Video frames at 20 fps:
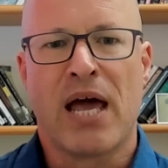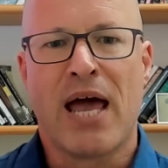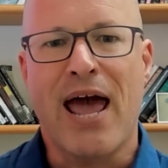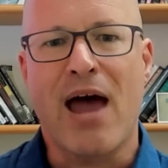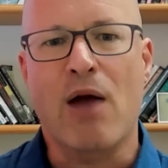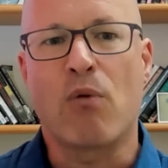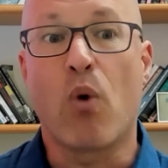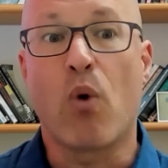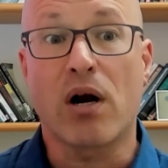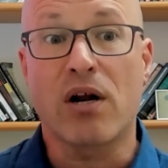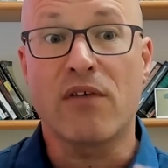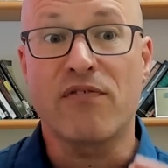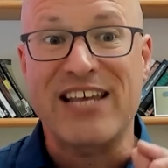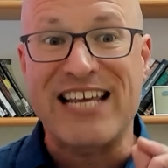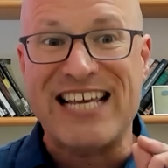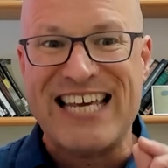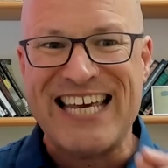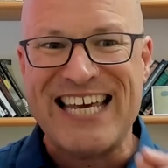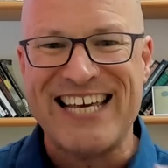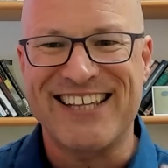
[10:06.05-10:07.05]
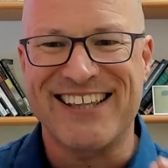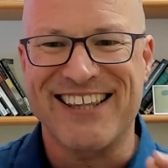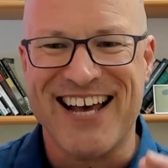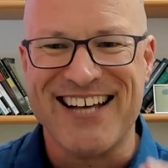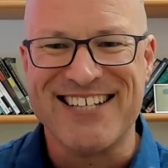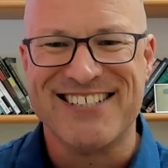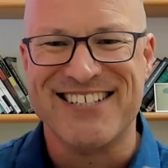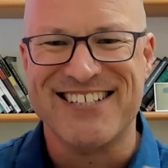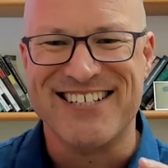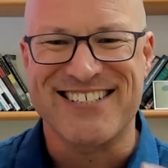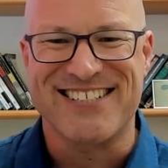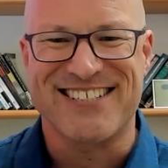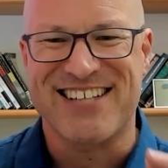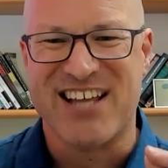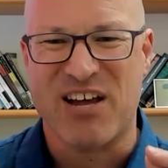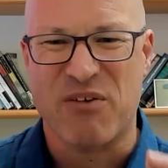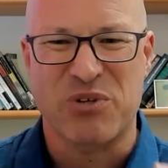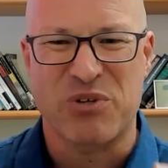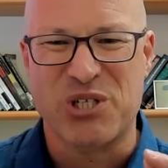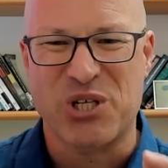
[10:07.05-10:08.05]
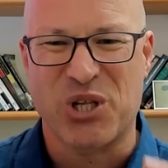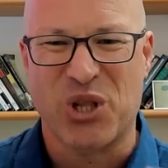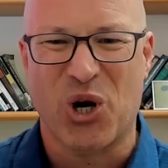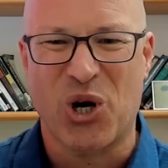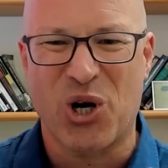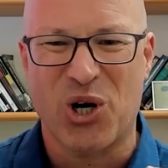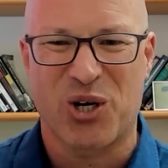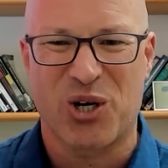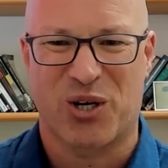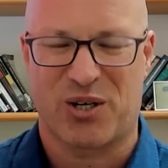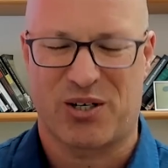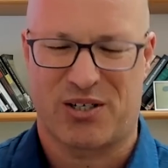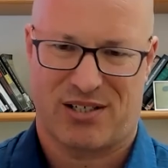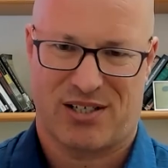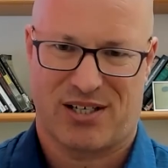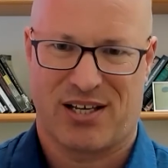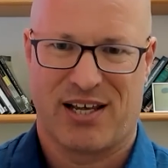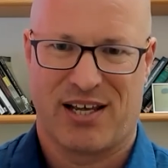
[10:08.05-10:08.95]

And one of the key lessons that was learned